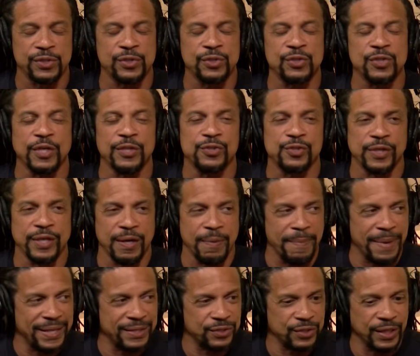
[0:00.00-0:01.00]
such an
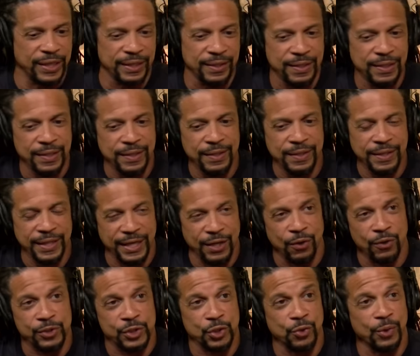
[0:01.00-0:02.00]
immense hit. It
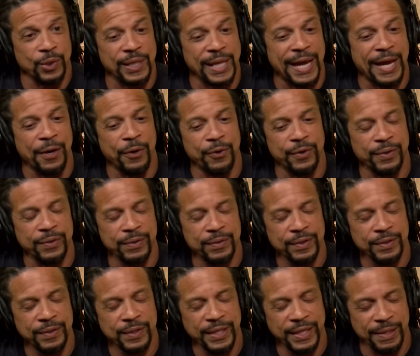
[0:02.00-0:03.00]
also allowed
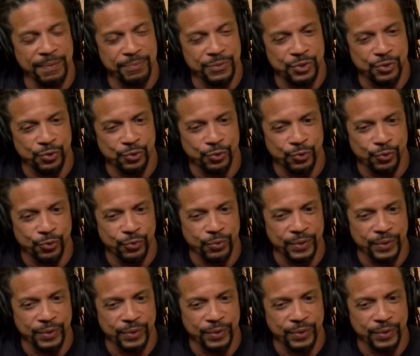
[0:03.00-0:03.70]
him to